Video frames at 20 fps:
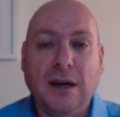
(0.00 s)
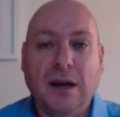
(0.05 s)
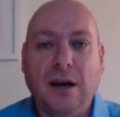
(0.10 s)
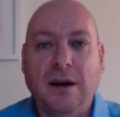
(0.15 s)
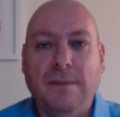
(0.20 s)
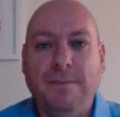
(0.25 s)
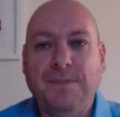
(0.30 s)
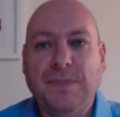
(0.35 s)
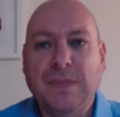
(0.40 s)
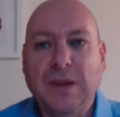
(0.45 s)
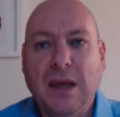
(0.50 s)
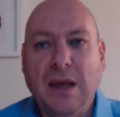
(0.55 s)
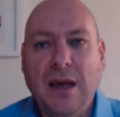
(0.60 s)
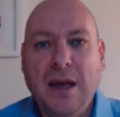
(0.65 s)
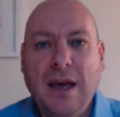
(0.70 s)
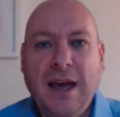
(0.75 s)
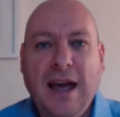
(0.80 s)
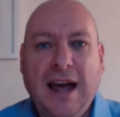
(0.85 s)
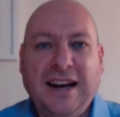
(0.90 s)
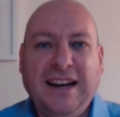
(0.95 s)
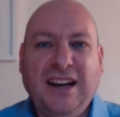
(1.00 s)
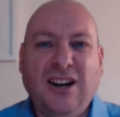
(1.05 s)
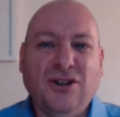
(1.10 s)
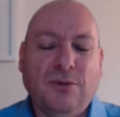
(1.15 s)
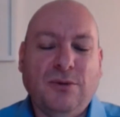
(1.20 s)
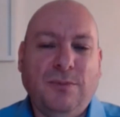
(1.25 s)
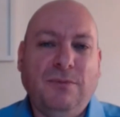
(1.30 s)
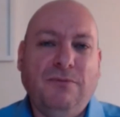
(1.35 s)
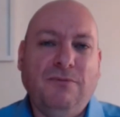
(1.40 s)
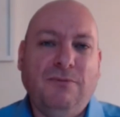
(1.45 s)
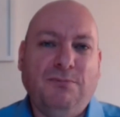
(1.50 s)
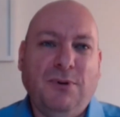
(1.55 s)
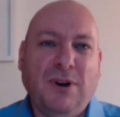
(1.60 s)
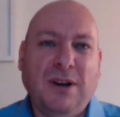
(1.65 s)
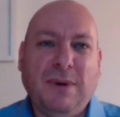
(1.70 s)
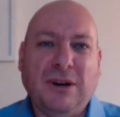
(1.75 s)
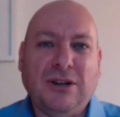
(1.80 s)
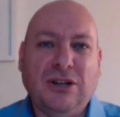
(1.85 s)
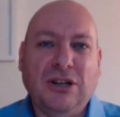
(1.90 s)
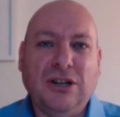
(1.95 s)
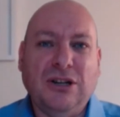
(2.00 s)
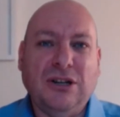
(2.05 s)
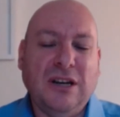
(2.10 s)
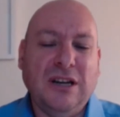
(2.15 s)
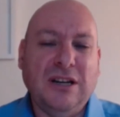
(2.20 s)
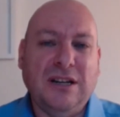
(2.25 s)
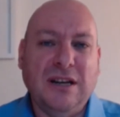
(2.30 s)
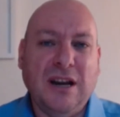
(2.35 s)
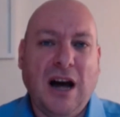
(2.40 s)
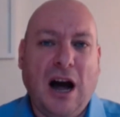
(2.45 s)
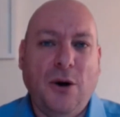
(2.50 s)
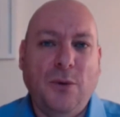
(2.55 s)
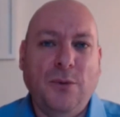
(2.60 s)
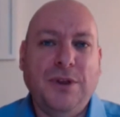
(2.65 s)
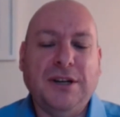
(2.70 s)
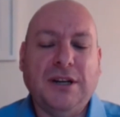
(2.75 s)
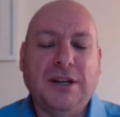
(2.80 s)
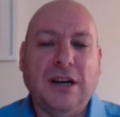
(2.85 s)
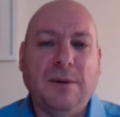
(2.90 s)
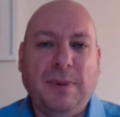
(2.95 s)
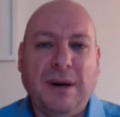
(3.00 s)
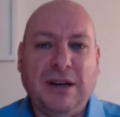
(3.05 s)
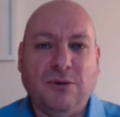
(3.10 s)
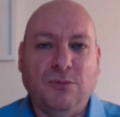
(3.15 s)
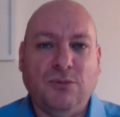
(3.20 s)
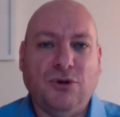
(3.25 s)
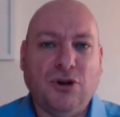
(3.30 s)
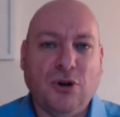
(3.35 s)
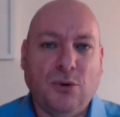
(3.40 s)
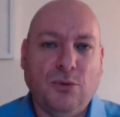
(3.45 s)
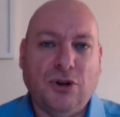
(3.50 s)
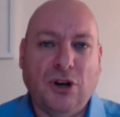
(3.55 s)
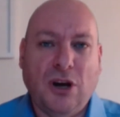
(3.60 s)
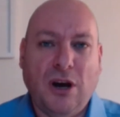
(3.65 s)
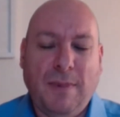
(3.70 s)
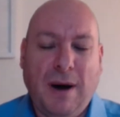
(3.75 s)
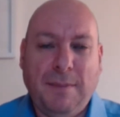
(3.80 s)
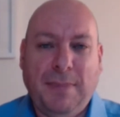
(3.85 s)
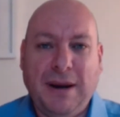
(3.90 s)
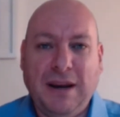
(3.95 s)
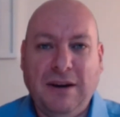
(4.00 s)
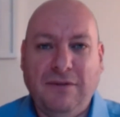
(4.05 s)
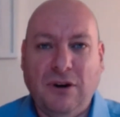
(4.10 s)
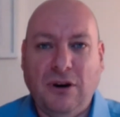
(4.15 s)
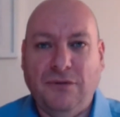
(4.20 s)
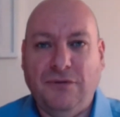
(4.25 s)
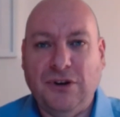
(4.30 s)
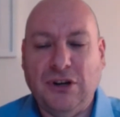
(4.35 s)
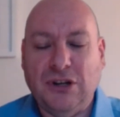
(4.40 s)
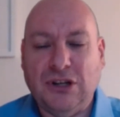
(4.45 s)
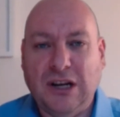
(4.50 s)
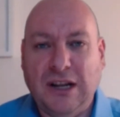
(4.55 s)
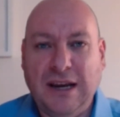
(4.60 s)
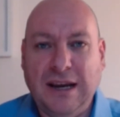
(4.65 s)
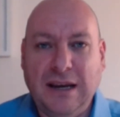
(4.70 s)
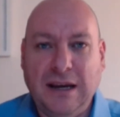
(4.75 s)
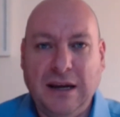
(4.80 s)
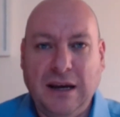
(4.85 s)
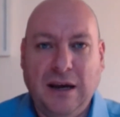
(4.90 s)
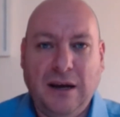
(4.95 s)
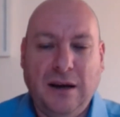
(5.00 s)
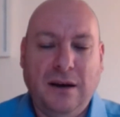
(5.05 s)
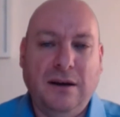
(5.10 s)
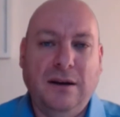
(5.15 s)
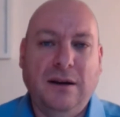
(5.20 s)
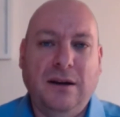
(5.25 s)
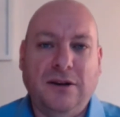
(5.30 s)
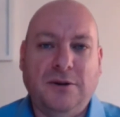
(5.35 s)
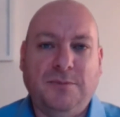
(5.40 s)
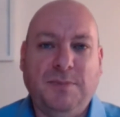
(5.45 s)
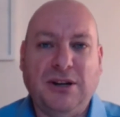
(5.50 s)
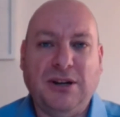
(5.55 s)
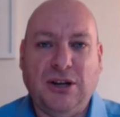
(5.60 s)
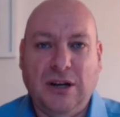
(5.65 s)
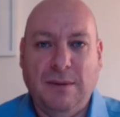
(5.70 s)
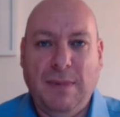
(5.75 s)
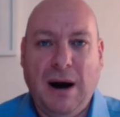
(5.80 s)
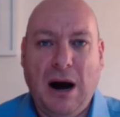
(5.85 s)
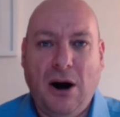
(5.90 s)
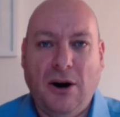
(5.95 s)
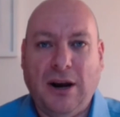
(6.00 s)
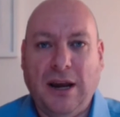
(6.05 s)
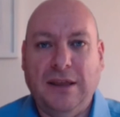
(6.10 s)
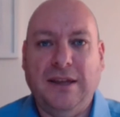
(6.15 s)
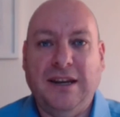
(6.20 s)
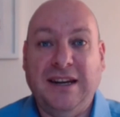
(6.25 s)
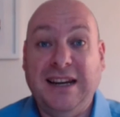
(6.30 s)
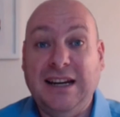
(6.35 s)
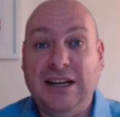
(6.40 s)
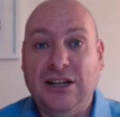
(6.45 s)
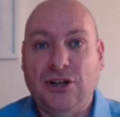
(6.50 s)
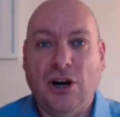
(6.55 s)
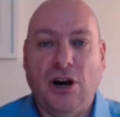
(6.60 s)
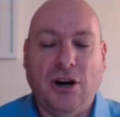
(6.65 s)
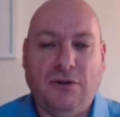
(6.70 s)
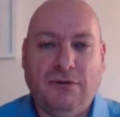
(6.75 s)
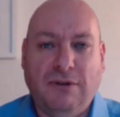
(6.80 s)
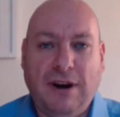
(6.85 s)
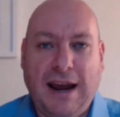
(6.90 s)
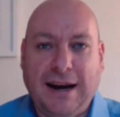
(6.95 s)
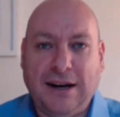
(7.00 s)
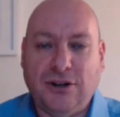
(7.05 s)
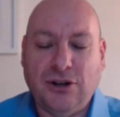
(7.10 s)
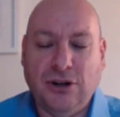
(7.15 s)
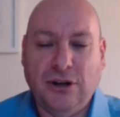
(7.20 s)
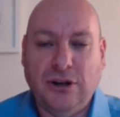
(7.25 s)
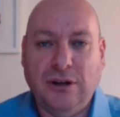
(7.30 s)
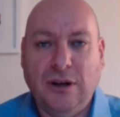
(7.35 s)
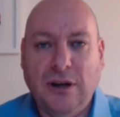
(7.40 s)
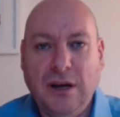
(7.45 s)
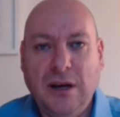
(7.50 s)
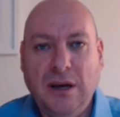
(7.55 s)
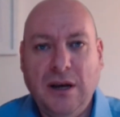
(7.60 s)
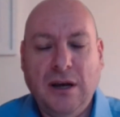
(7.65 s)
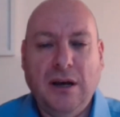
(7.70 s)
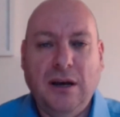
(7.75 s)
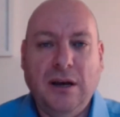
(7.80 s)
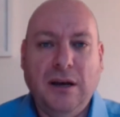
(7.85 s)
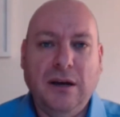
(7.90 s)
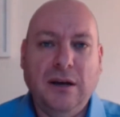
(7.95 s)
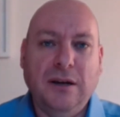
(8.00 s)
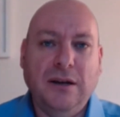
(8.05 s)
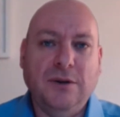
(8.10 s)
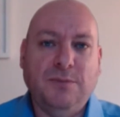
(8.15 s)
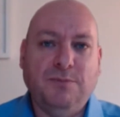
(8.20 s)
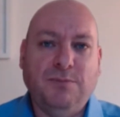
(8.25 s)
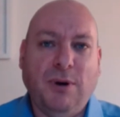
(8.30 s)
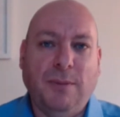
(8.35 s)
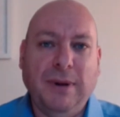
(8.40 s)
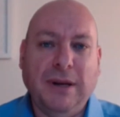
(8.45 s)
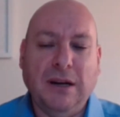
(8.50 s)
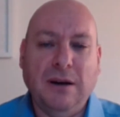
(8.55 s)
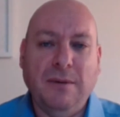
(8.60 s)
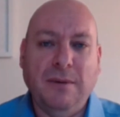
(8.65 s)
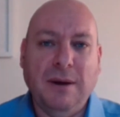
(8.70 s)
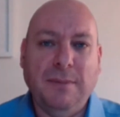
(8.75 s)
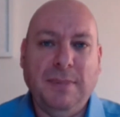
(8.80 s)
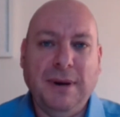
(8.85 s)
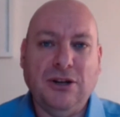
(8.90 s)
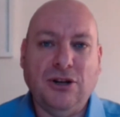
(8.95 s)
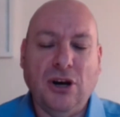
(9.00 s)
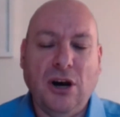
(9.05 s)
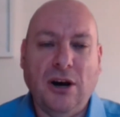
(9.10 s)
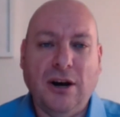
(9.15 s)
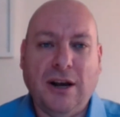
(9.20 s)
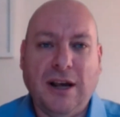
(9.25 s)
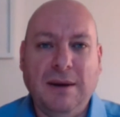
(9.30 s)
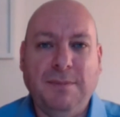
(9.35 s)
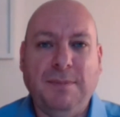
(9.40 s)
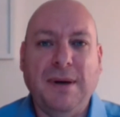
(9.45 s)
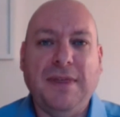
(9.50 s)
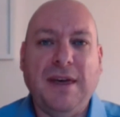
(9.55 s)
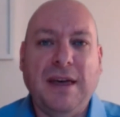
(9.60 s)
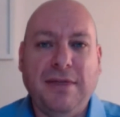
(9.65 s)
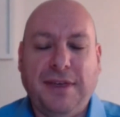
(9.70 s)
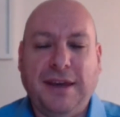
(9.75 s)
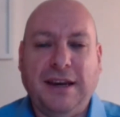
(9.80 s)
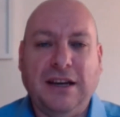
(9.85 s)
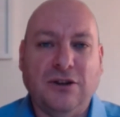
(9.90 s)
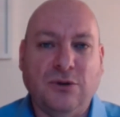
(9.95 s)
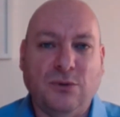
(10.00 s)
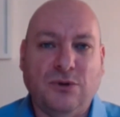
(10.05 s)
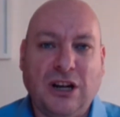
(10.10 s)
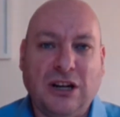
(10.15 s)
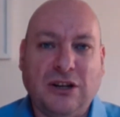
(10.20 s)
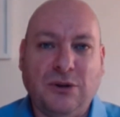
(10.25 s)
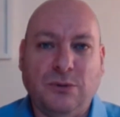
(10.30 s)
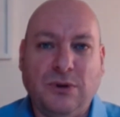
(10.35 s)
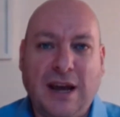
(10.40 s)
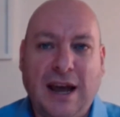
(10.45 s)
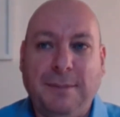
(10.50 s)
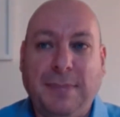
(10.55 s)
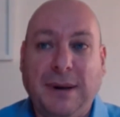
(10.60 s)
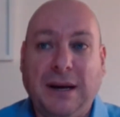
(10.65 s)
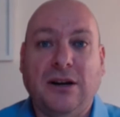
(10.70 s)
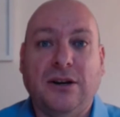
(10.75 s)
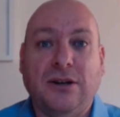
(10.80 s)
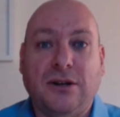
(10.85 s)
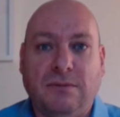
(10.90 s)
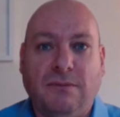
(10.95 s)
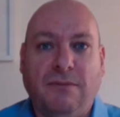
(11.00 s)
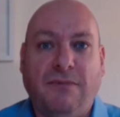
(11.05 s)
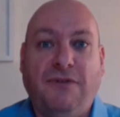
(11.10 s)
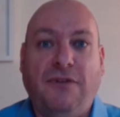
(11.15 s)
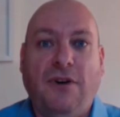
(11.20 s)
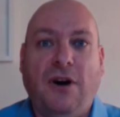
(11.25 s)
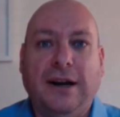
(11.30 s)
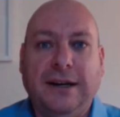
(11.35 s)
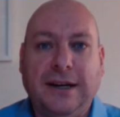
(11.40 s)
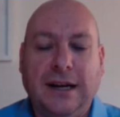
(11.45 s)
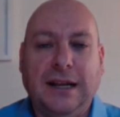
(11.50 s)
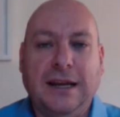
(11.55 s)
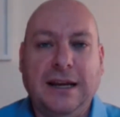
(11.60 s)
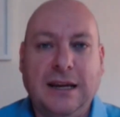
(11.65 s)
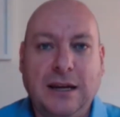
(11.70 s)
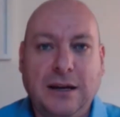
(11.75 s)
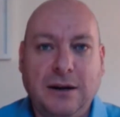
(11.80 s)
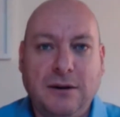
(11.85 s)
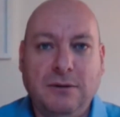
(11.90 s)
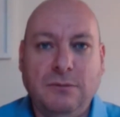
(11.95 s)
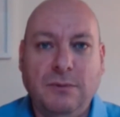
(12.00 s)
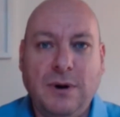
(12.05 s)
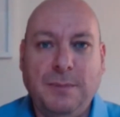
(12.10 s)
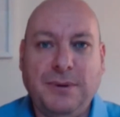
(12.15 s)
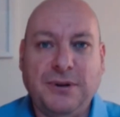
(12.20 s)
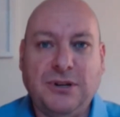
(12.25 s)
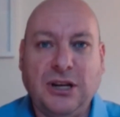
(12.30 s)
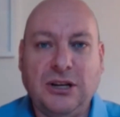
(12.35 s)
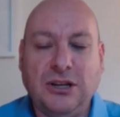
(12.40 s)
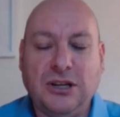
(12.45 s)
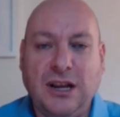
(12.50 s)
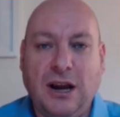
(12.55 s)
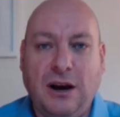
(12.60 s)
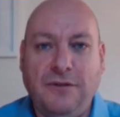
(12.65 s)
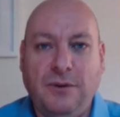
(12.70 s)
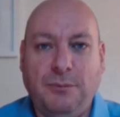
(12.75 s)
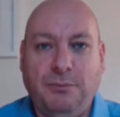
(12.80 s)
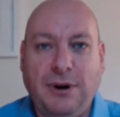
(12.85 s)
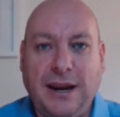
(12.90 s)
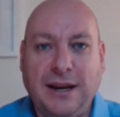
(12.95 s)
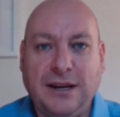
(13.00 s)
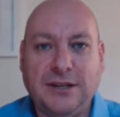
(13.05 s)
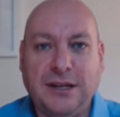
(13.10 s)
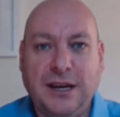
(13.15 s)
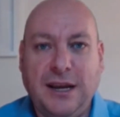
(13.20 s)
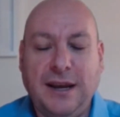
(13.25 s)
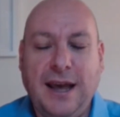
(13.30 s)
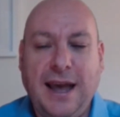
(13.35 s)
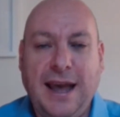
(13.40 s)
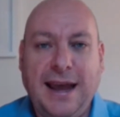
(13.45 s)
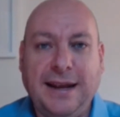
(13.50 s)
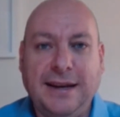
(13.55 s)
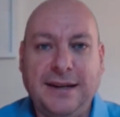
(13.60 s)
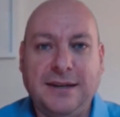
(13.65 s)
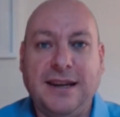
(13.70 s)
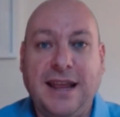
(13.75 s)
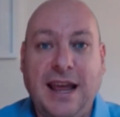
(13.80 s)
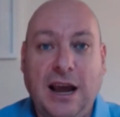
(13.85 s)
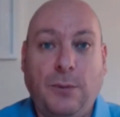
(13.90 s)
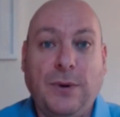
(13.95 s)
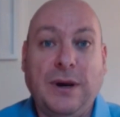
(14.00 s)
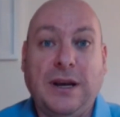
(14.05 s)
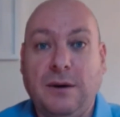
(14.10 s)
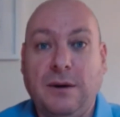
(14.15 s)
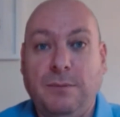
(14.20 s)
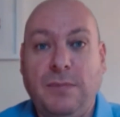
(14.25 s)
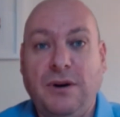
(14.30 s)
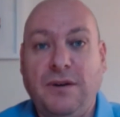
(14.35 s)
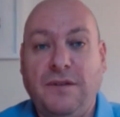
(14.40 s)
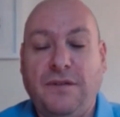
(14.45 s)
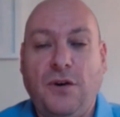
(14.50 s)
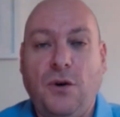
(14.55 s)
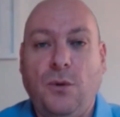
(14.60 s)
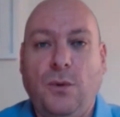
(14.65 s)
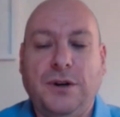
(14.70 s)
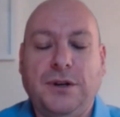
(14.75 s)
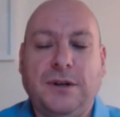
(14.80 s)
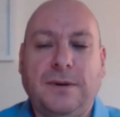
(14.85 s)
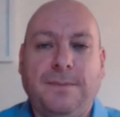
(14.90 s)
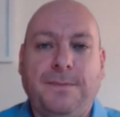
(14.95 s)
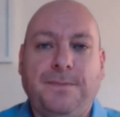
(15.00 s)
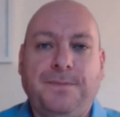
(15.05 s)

And the answer pretty much is no. There's going to be some short-term upheaval, obviously, especially in the market. The knee-jerk reaction is probably going to be a bit jerky, but then things will settle down because finally we're potentially over Brexit and now we can move forward.